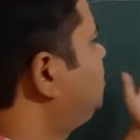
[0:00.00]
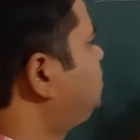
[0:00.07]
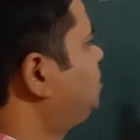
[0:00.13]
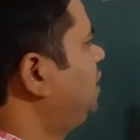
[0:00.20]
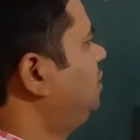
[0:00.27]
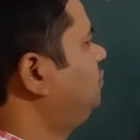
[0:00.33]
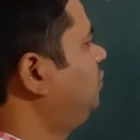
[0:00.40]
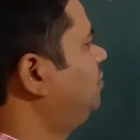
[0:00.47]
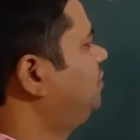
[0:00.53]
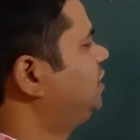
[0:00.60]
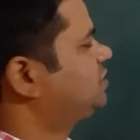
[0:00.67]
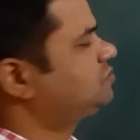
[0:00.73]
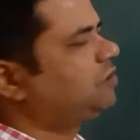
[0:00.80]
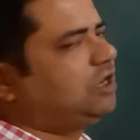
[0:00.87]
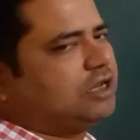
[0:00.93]
type of
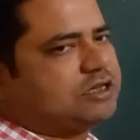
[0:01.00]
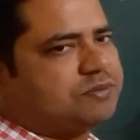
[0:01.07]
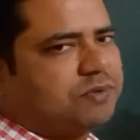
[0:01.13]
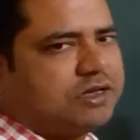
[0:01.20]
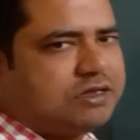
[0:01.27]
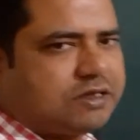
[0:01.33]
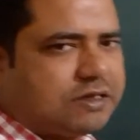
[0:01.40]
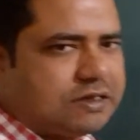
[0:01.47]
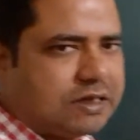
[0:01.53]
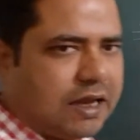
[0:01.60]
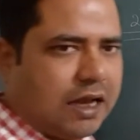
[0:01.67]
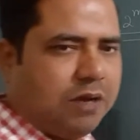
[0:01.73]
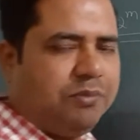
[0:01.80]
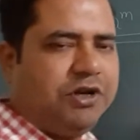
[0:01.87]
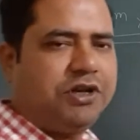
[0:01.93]
decimal expansions
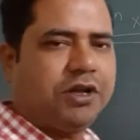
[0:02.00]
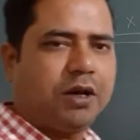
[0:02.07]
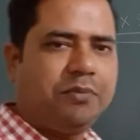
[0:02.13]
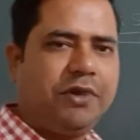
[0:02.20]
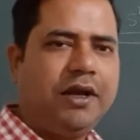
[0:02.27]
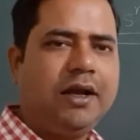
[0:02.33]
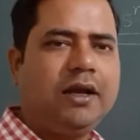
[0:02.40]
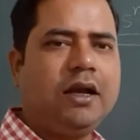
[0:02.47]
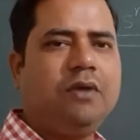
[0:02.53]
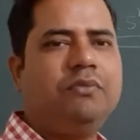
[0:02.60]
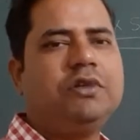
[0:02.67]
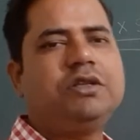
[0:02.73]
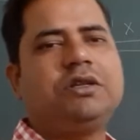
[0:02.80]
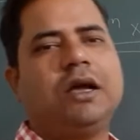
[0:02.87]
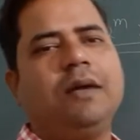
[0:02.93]
can be terminated and
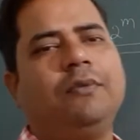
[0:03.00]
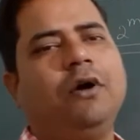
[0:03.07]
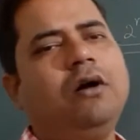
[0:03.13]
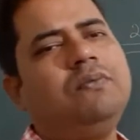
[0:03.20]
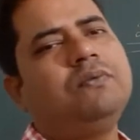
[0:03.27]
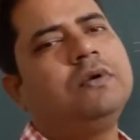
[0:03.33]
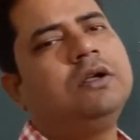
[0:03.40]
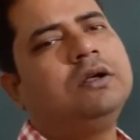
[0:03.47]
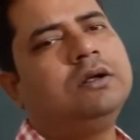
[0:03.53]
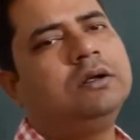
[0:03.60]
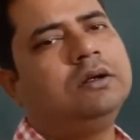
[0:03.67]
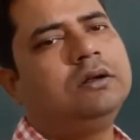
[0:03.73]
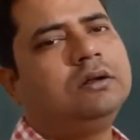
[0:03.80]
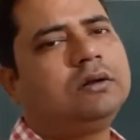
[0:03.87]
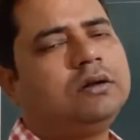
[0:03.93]
which type of
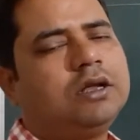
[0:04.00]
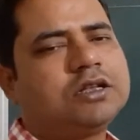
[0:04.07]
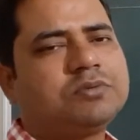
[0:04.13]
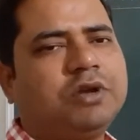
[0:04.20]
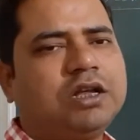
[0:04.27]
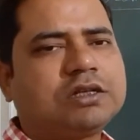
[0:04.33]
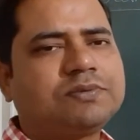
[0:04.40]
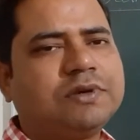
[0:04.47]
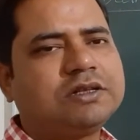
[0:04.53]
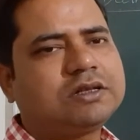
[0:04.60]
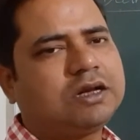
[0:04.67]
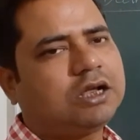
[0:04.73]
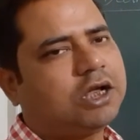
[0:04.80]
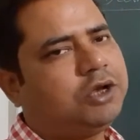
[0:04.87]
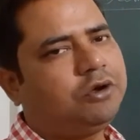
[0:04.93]
decimal
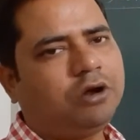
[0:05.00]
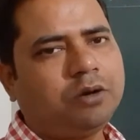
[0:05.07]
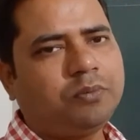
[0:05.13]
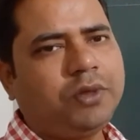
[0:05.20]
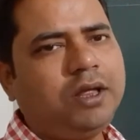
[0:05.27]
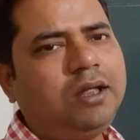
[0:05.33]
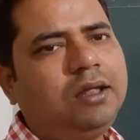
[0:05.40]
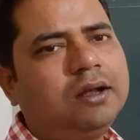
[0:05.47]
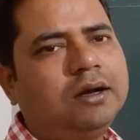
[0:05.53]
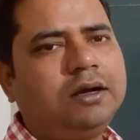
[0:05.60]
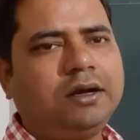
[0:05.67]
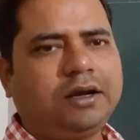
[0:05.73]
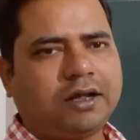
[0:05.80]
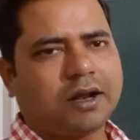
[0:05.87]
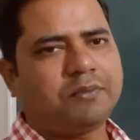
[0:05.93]
expansion cannot
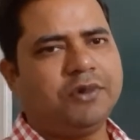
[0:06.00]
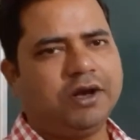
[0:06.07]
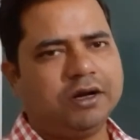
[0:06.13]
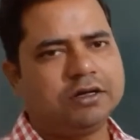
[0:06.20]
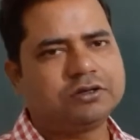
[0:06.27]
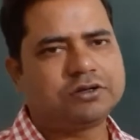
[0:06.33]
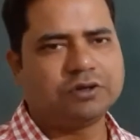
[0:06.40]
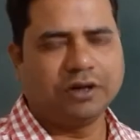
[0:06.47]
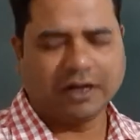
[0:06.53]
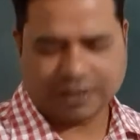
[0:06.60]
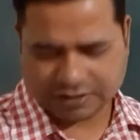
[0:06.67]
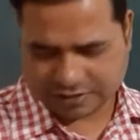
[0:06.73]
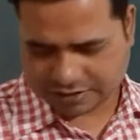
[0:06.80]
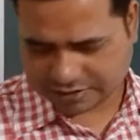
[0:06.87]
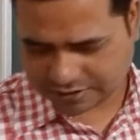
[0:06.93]
be terminated. So let
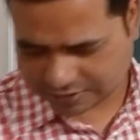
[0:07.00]
us discuss a